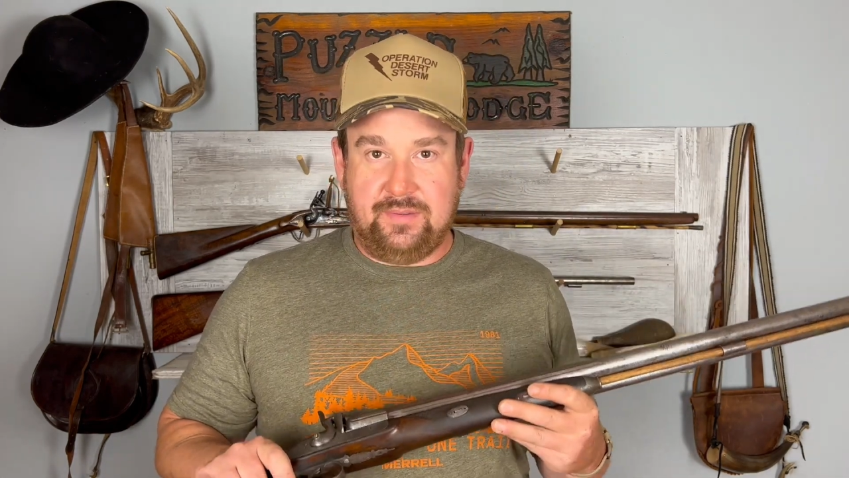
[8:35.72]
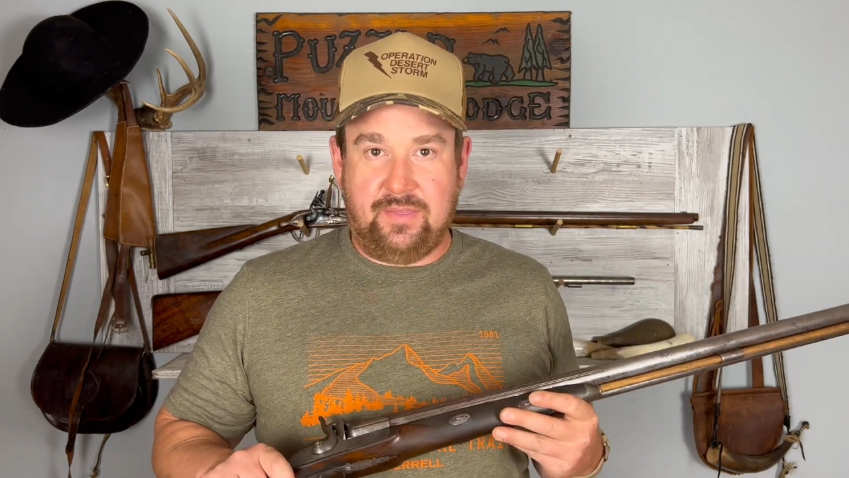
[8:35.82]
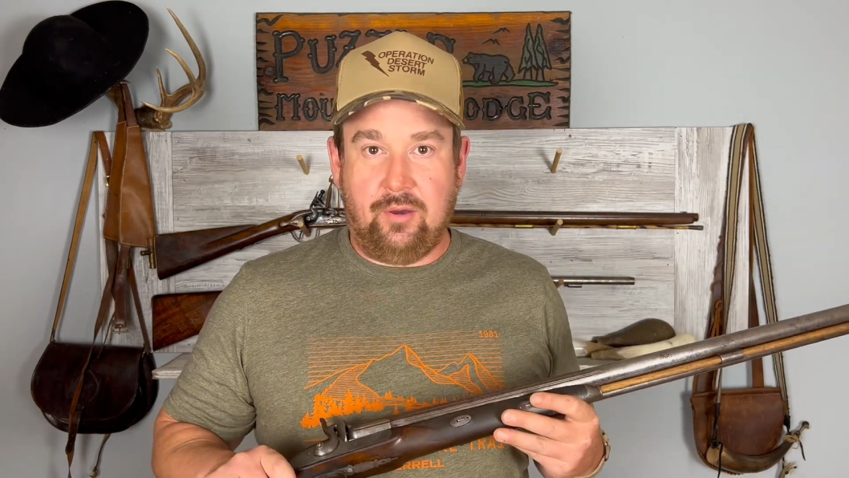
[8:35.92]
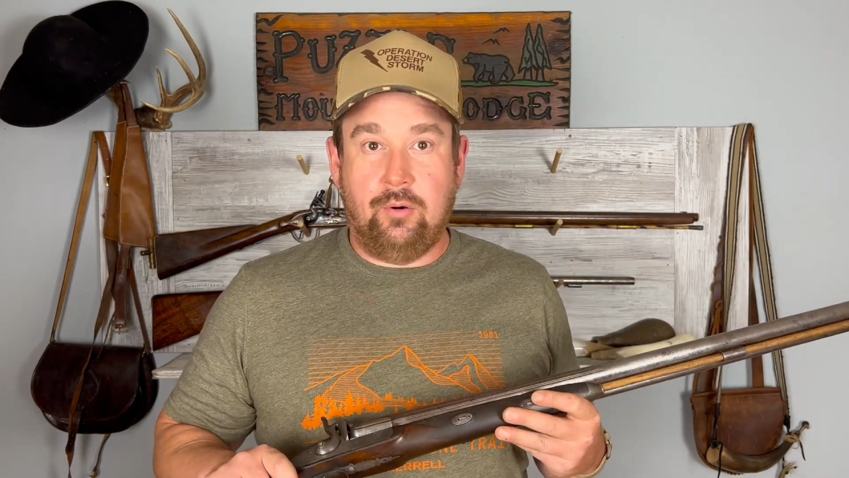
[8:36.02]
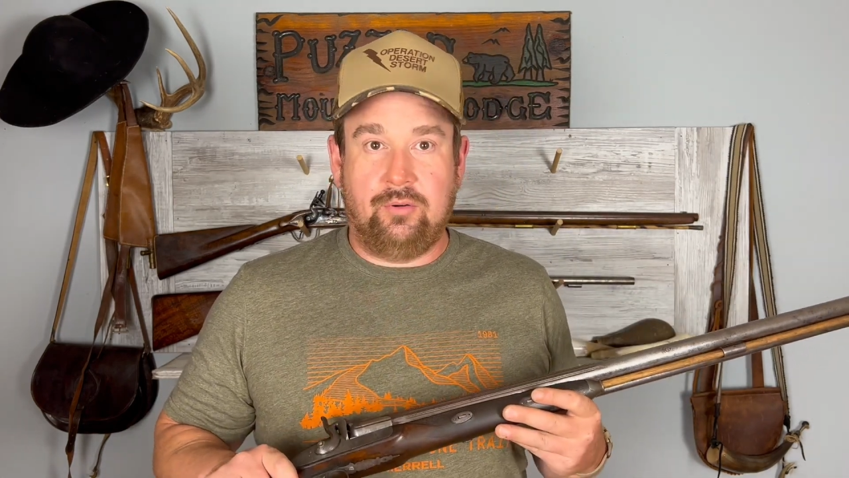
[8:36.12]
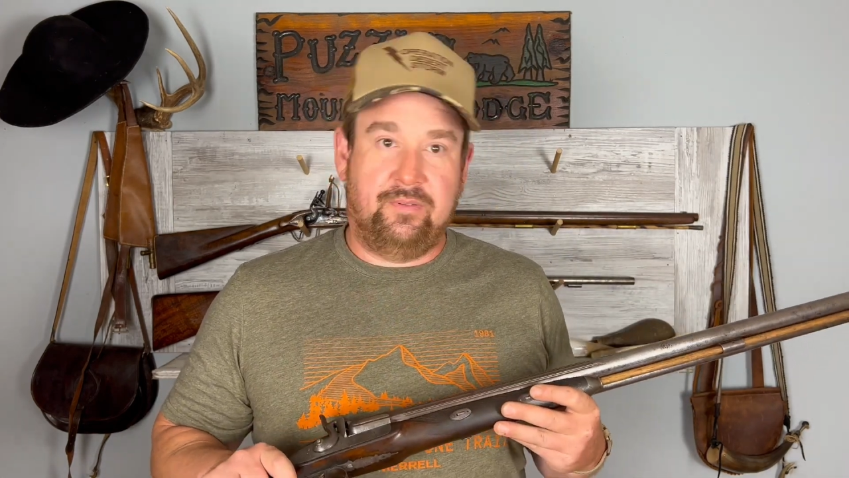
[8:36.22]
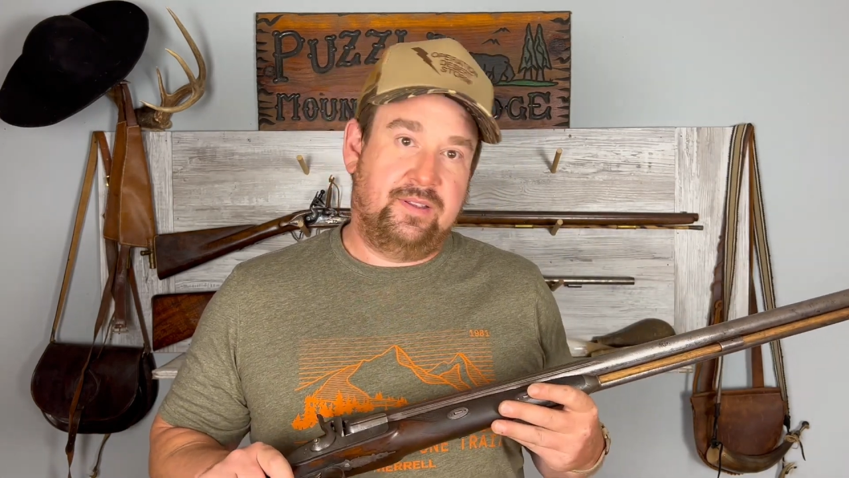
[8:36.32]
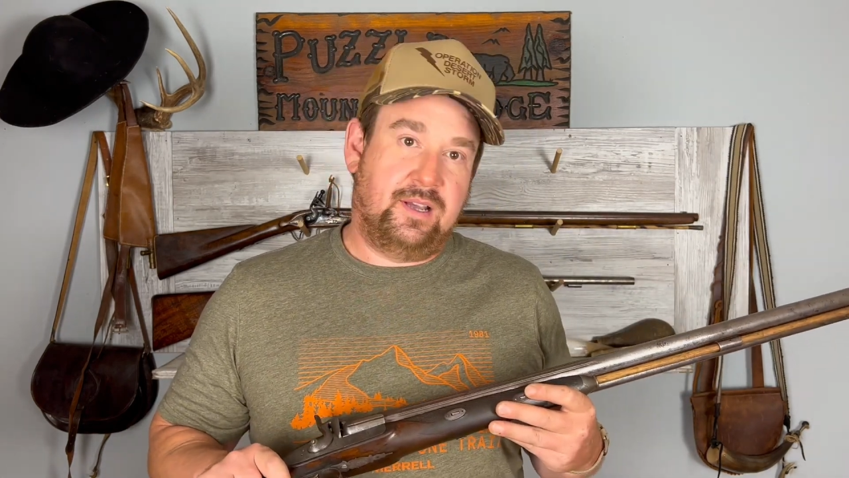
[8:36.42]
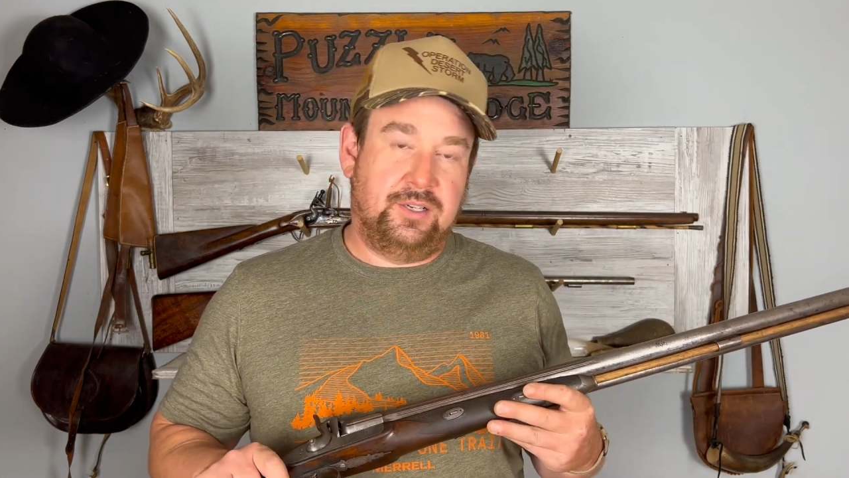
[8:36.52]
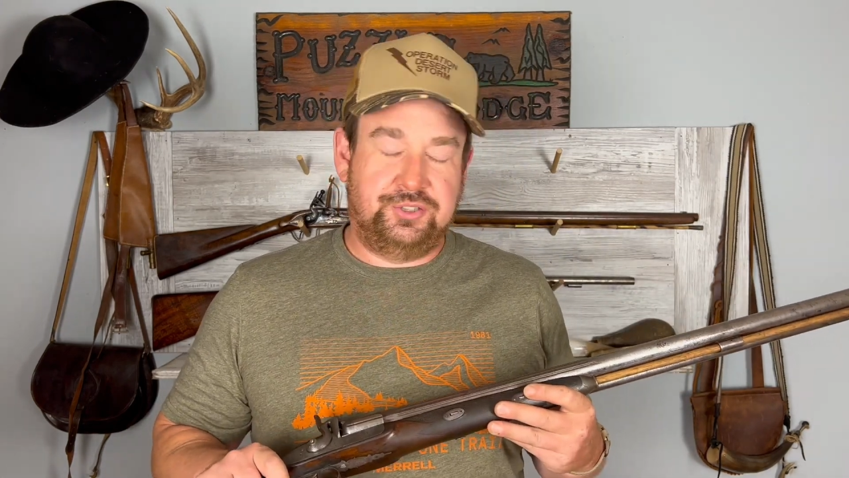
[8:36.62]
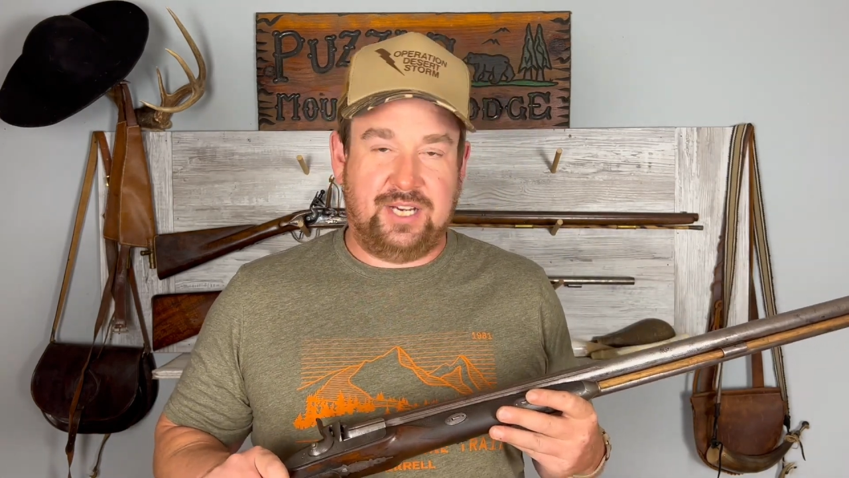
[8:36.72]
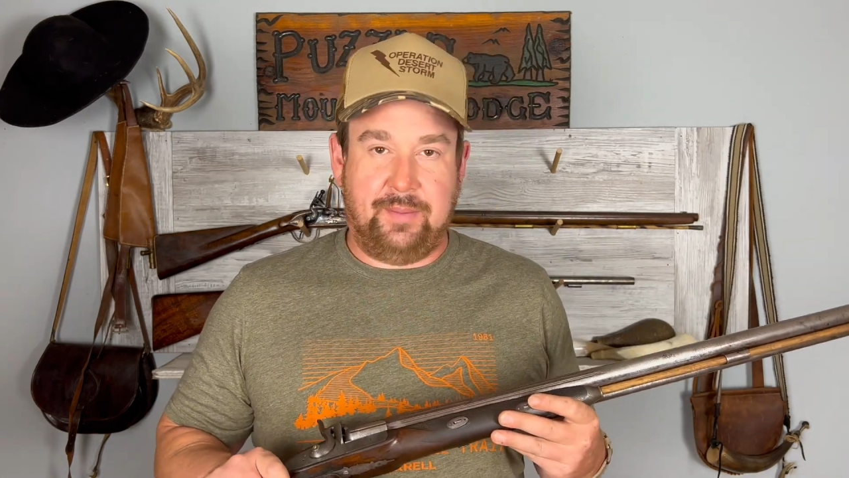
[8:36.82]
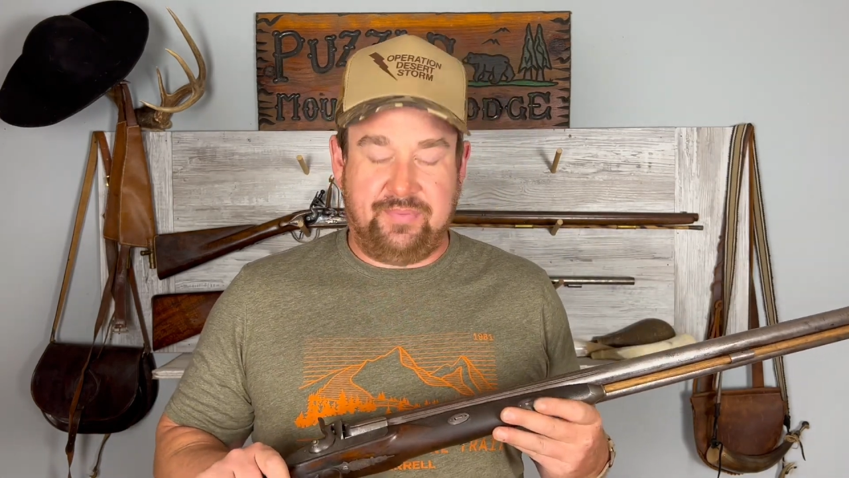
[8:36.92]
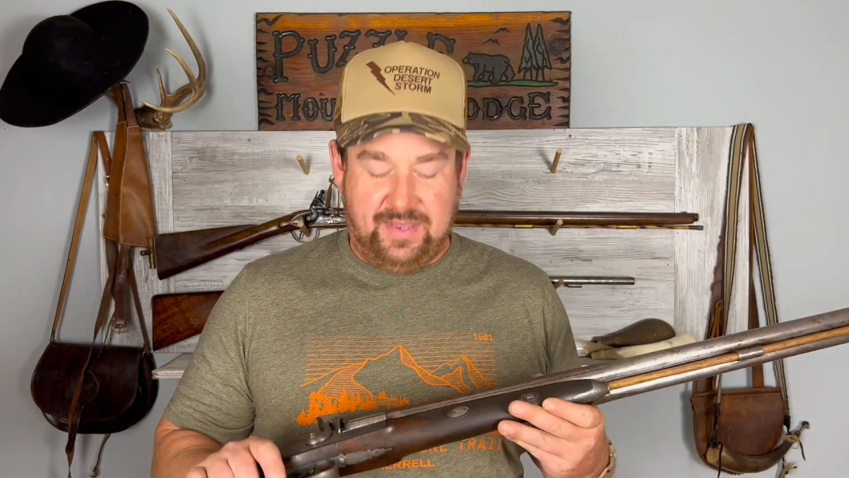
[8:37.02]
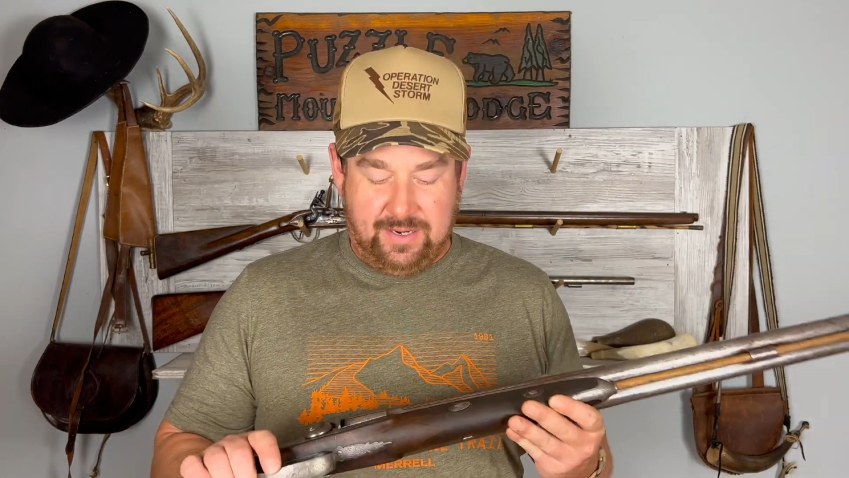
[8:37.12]
owner in the gun
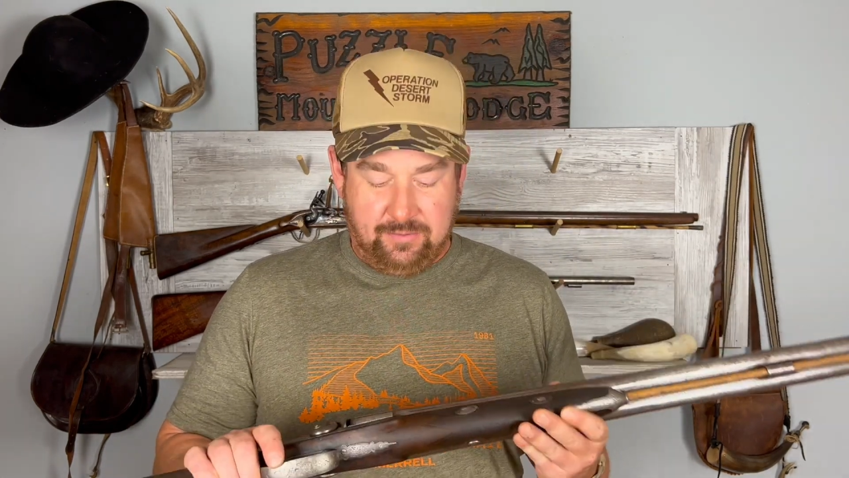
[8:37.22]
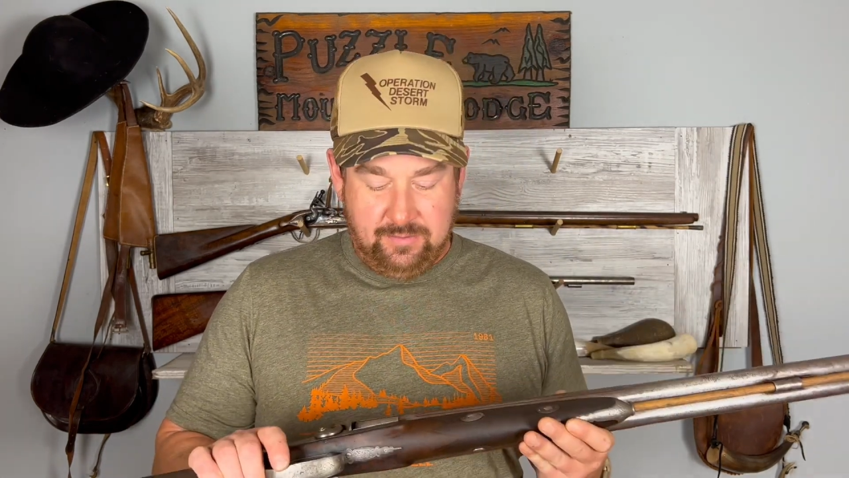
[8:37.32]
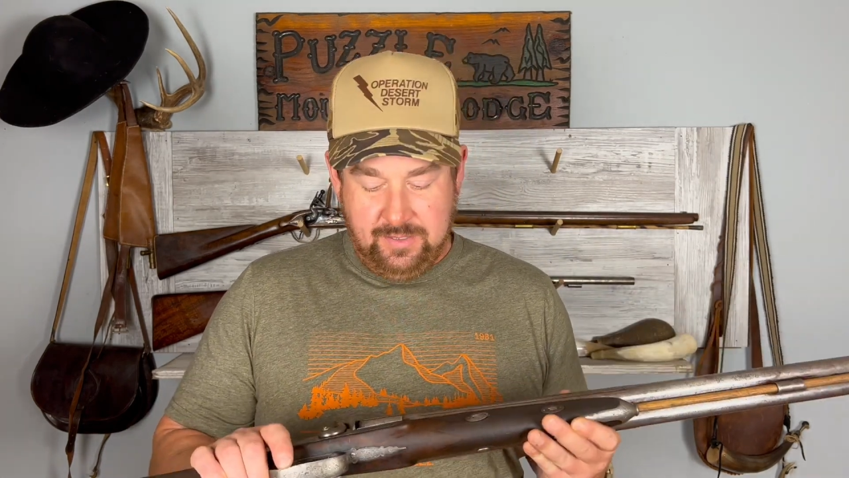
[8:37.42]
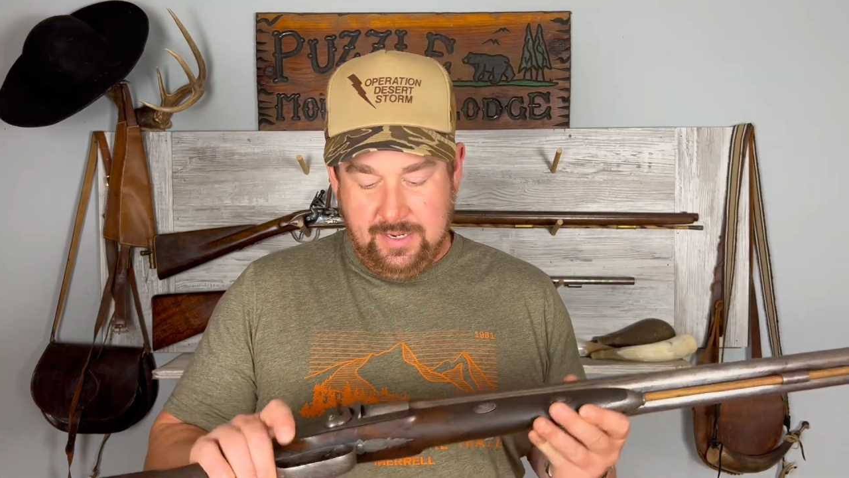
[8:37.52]
shop there,